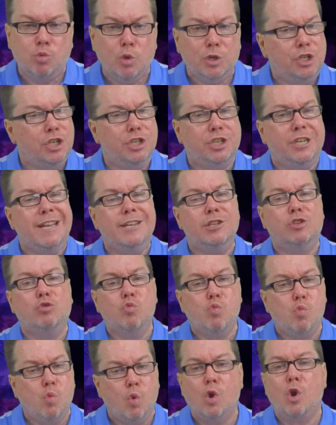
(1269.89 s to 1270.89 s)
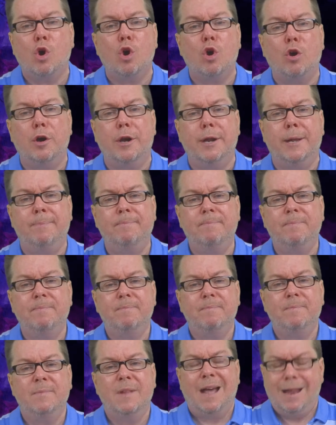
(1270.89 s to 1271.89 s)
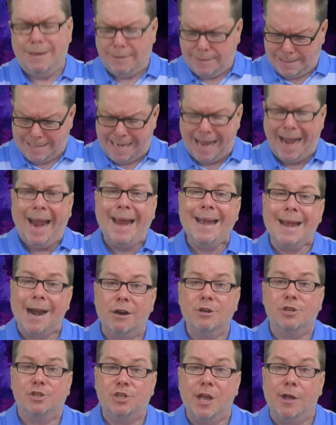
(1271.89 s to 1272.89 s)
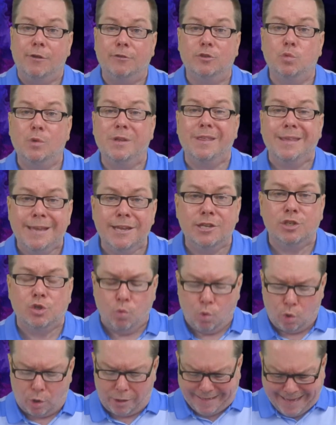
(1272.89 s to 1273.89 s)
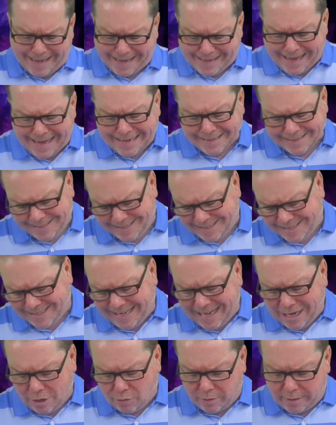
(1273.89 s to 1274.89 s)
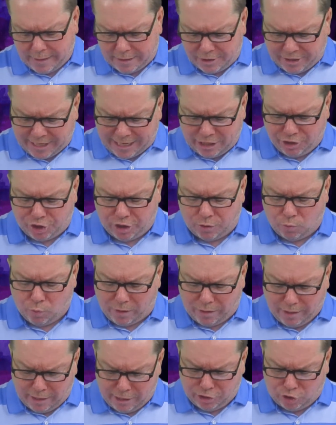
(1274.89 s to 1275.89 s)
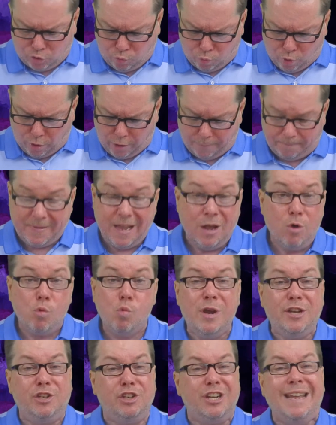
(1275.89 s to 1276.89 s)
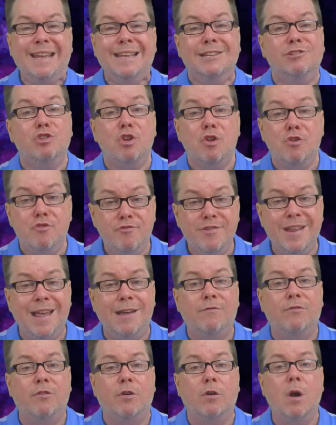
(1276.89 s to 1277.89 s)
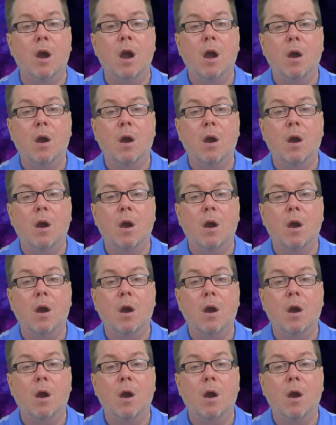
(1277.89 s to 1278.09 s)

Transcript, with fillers: which is His Word. Align ourselves with His Word. Get in synchronization with His Word, which is never